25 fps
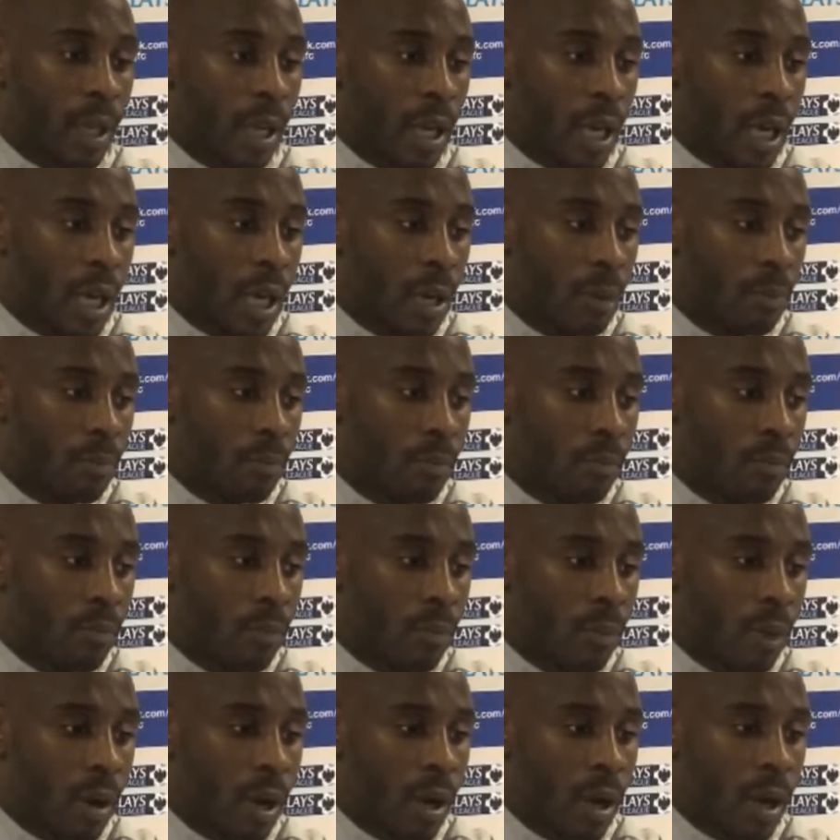
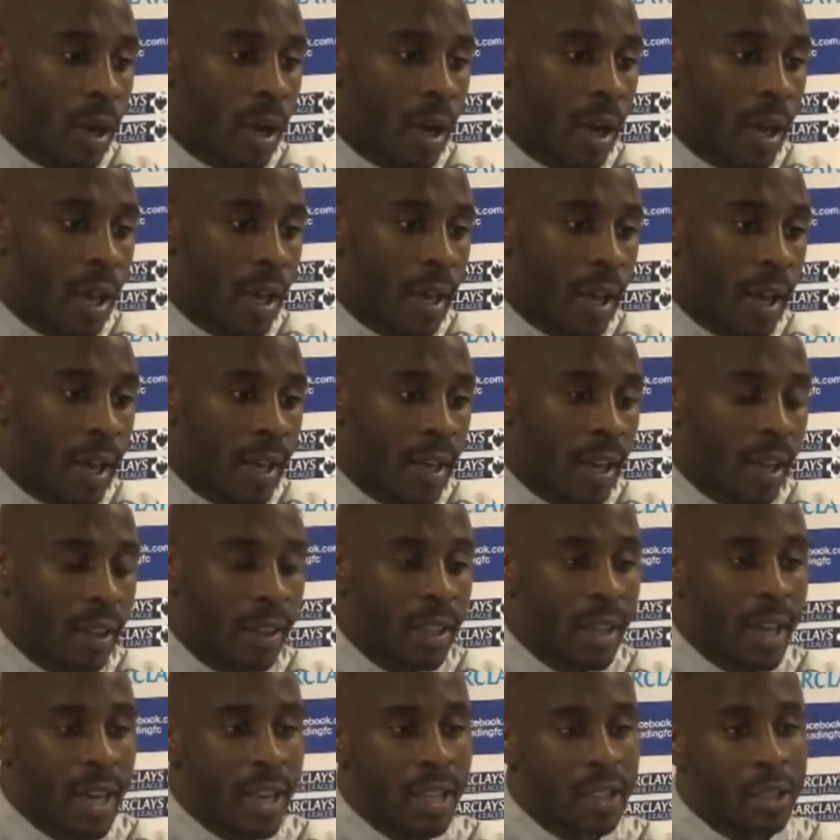Um, and, and, I
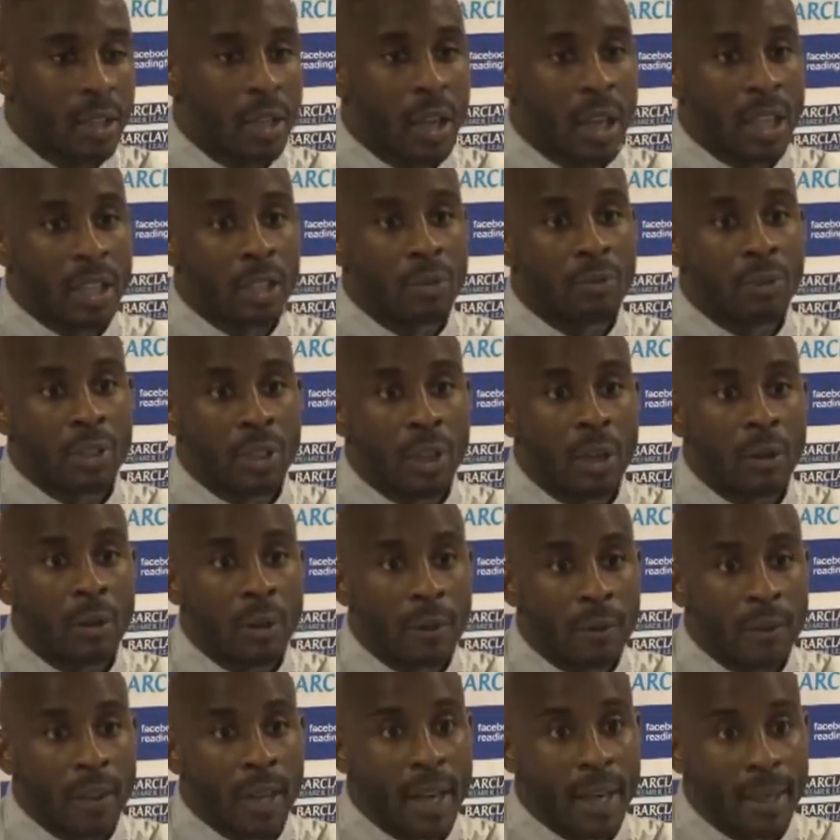think as a as a
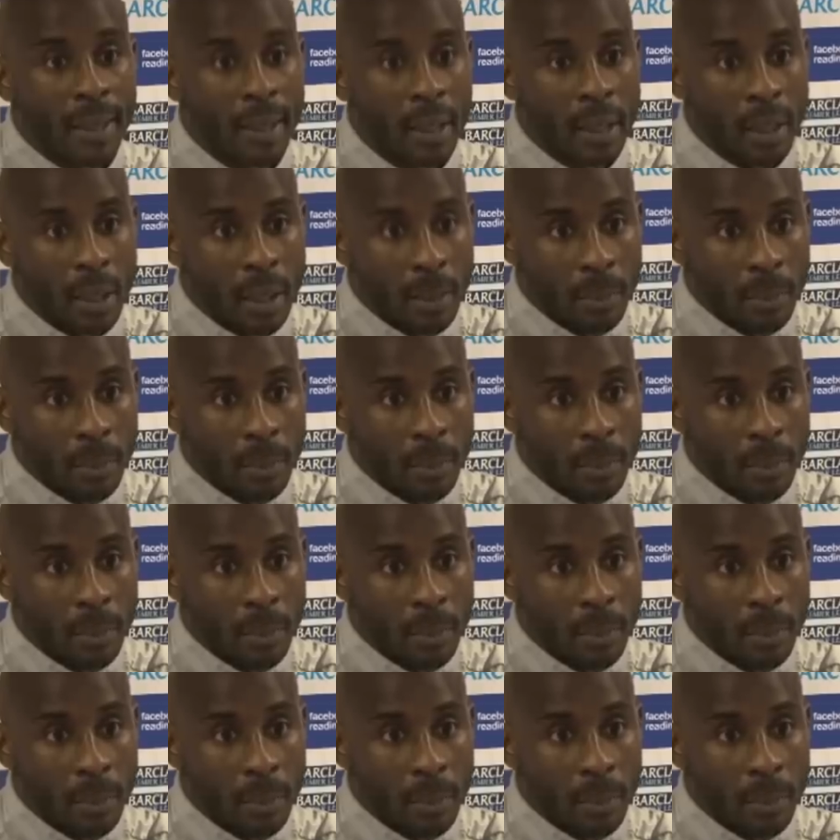result of that,